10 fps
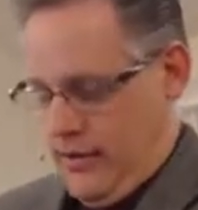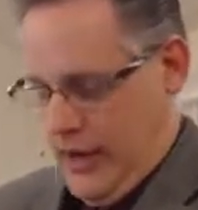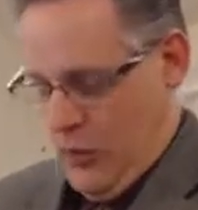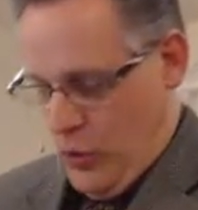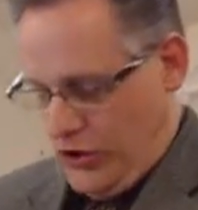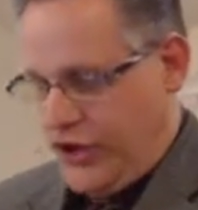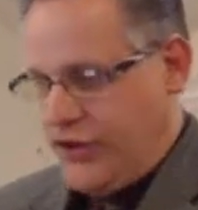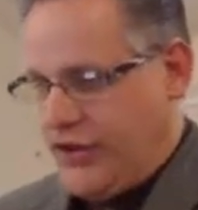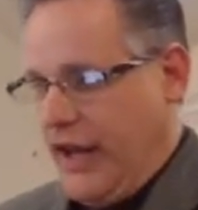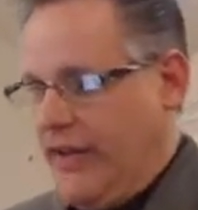in which he
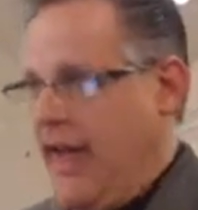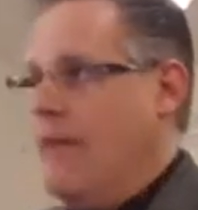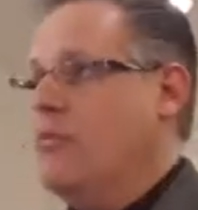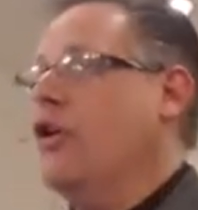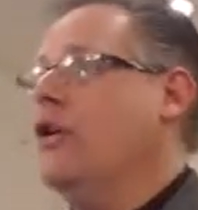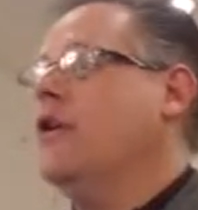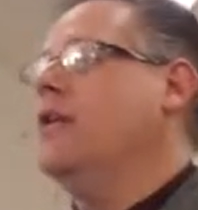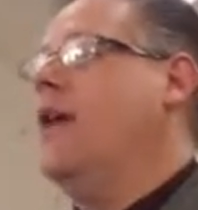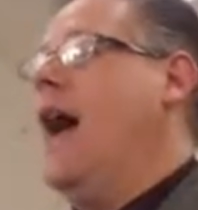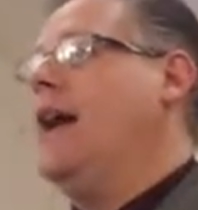said in that
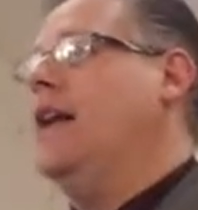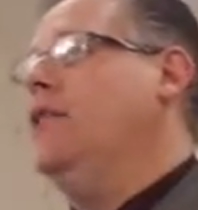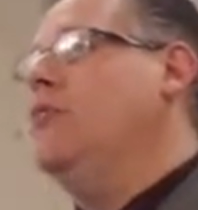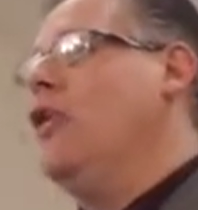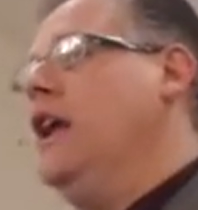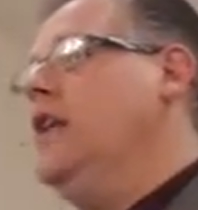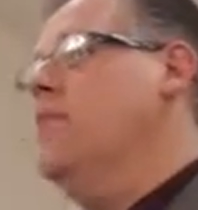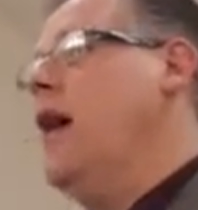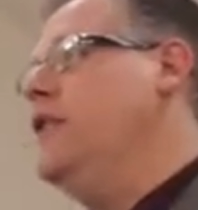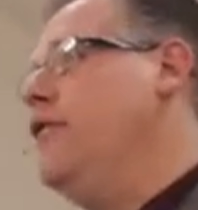book, I can bring
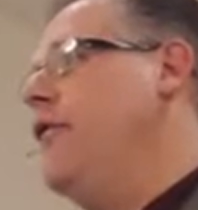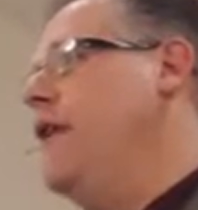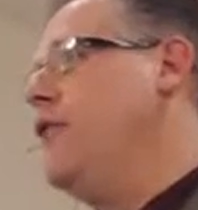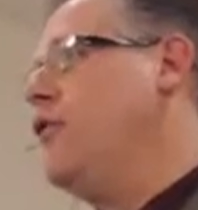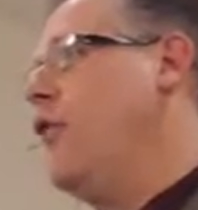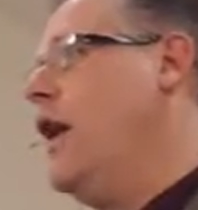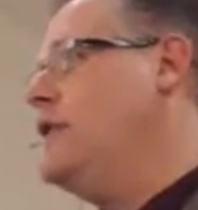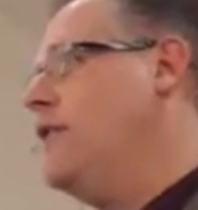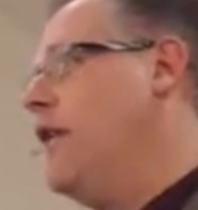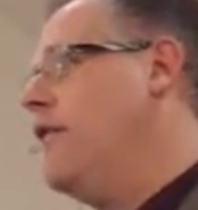anybody to faith in
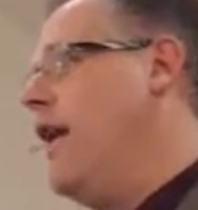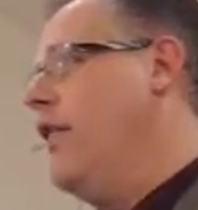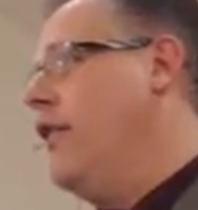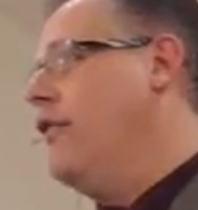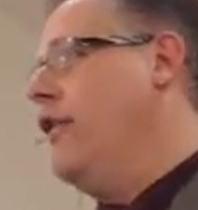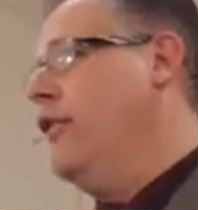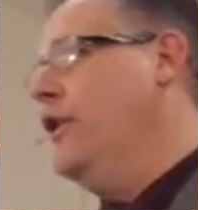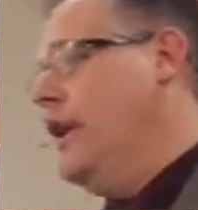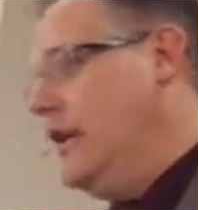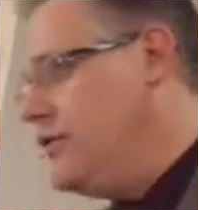Christ if I find their felt
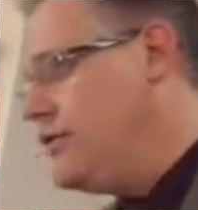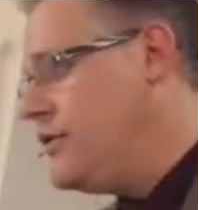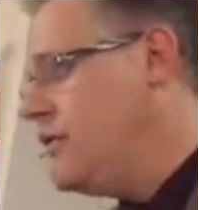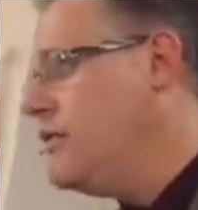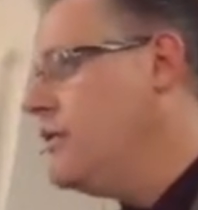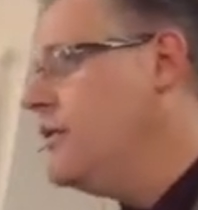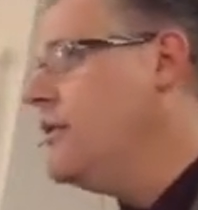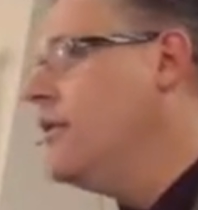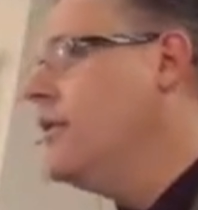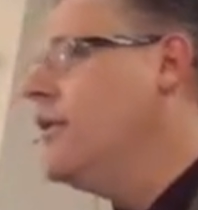needs.
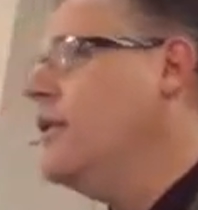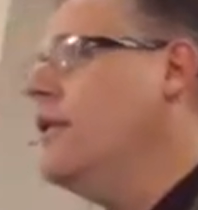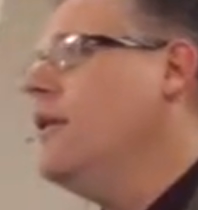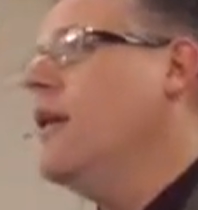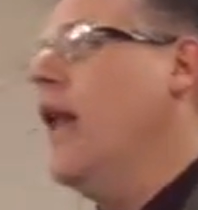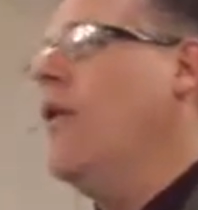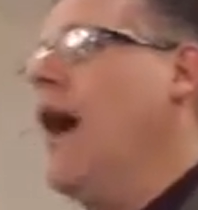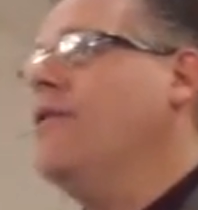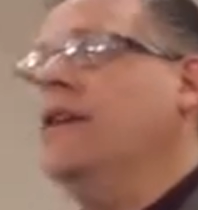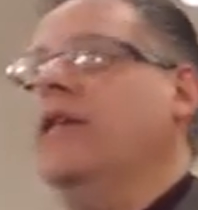I don't
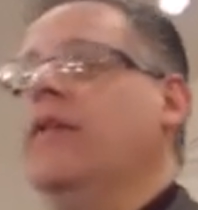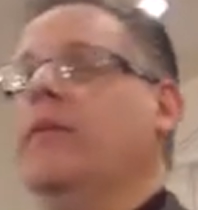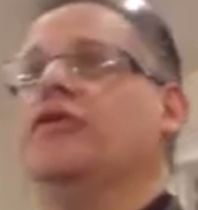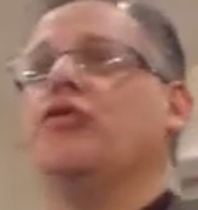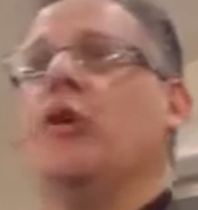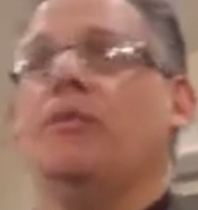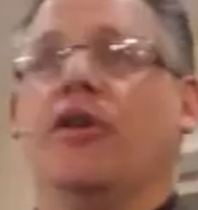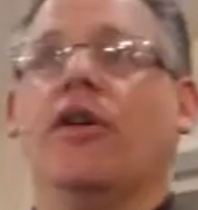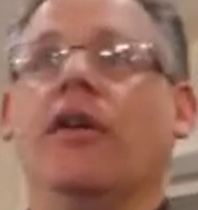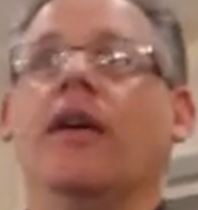have to give them the
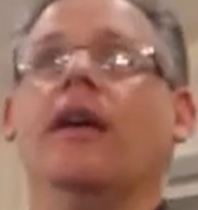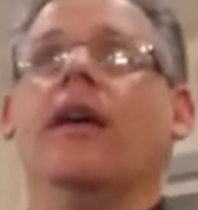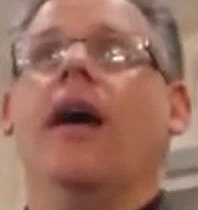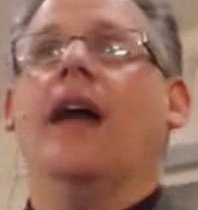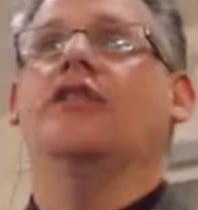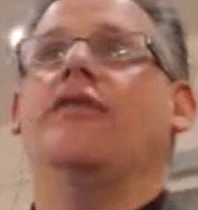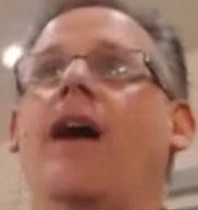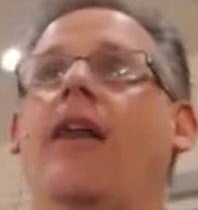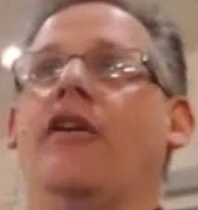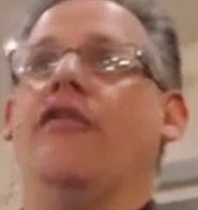scripture, I just
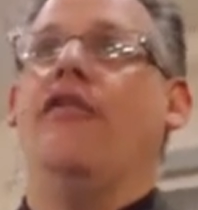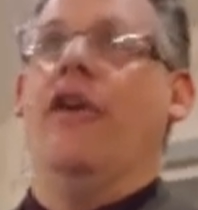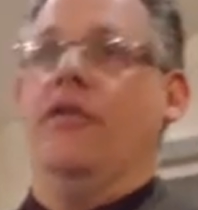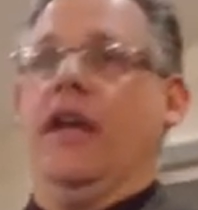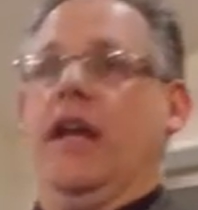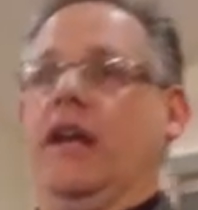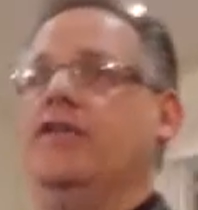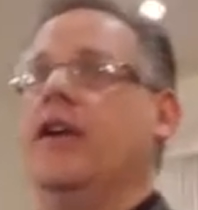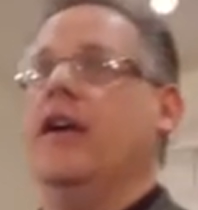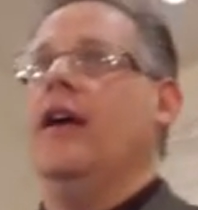find their felt
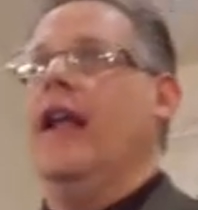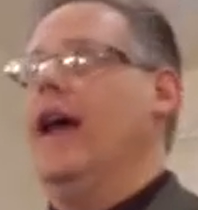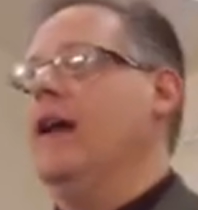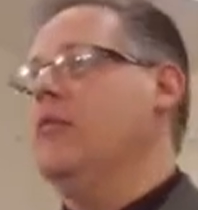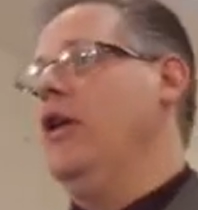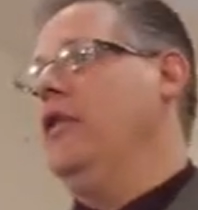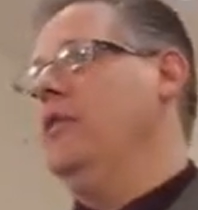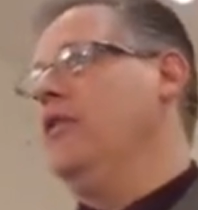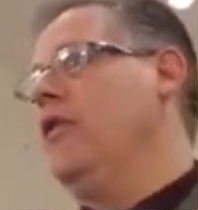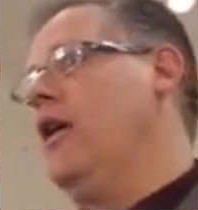needs and I can bring
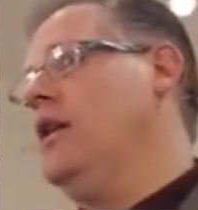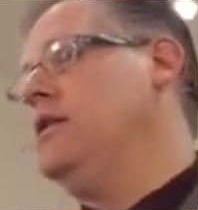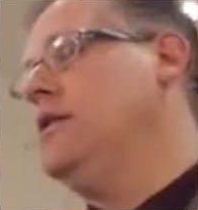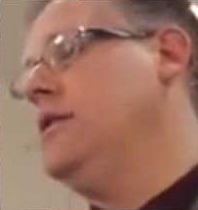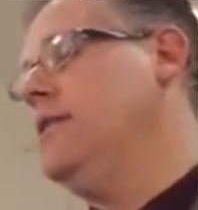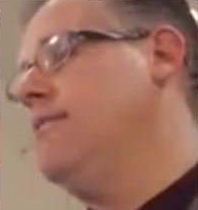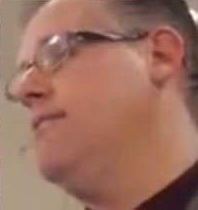them to Christ.